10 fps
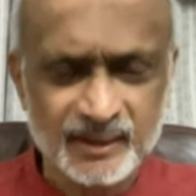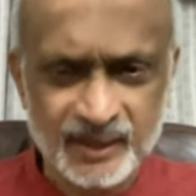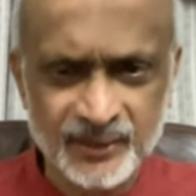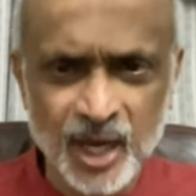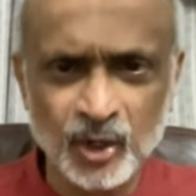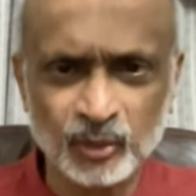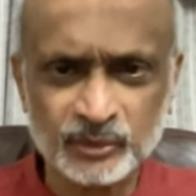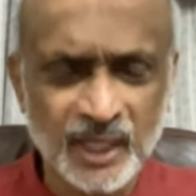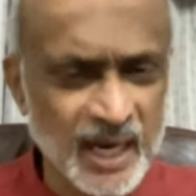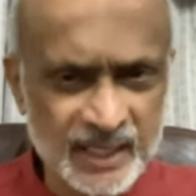And now,
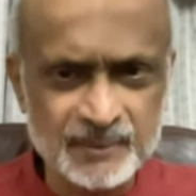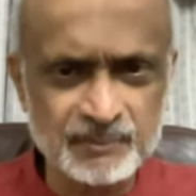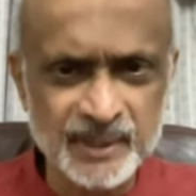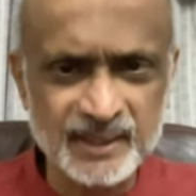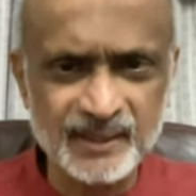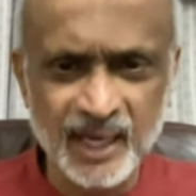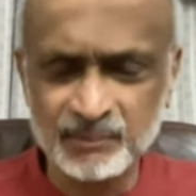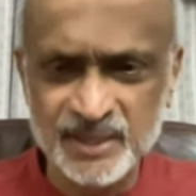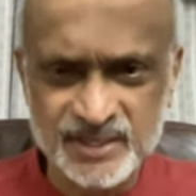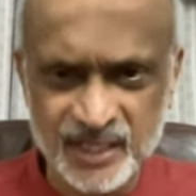the RMB, I've
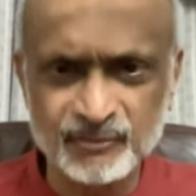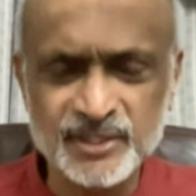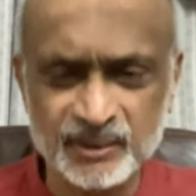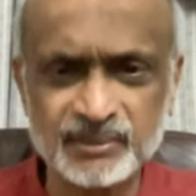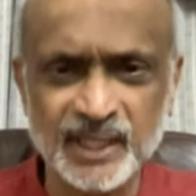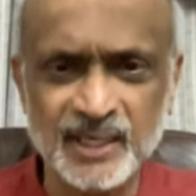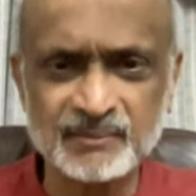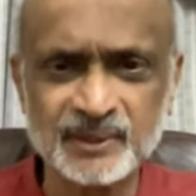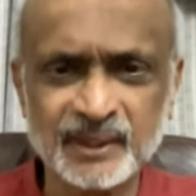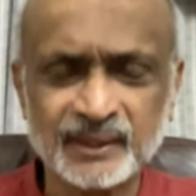been saying for some time,